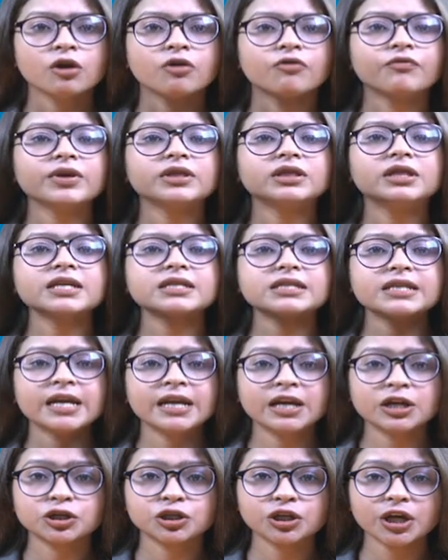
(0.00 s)
With this
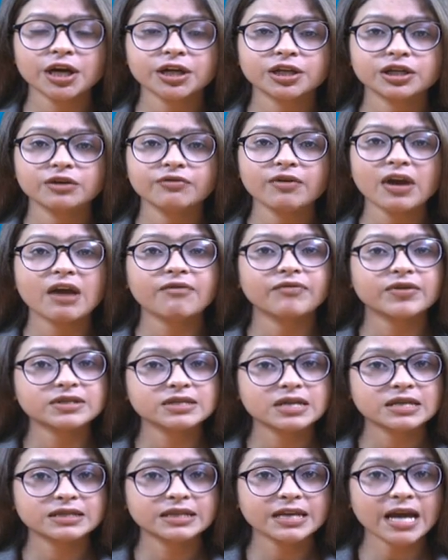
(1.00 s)
initiative,
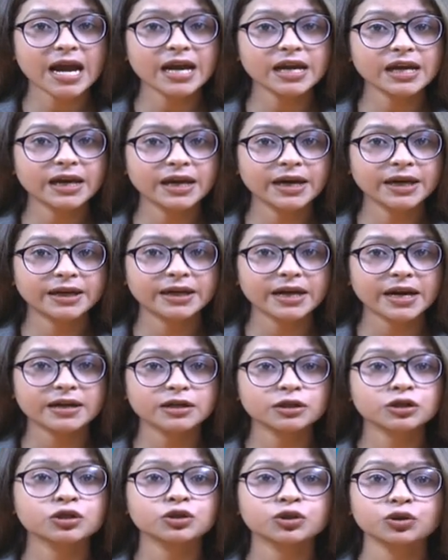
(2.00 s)
FSSAI
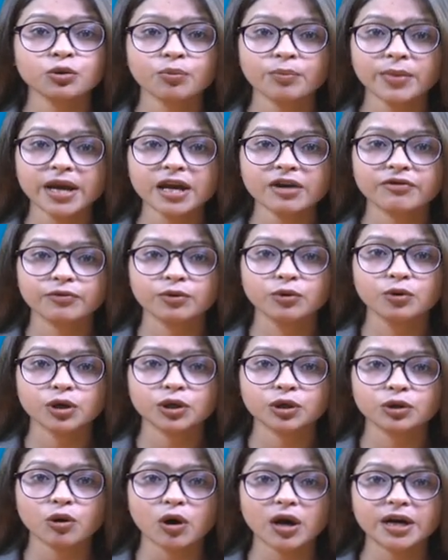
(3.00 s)
intends to make
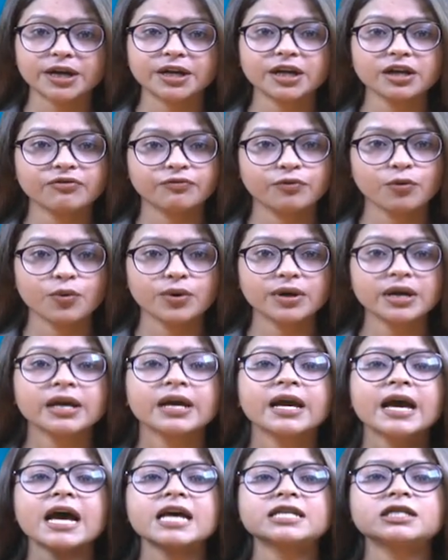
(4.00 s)
good quality food
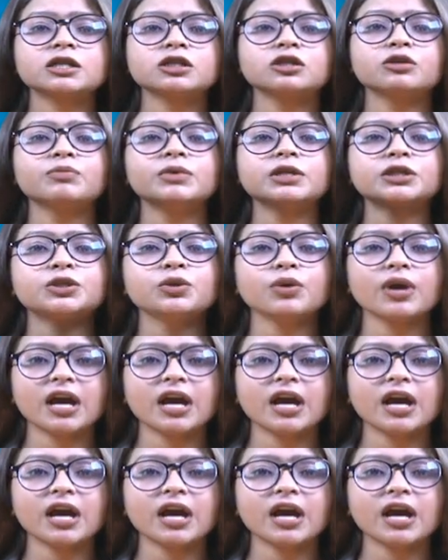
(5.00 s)
accessible to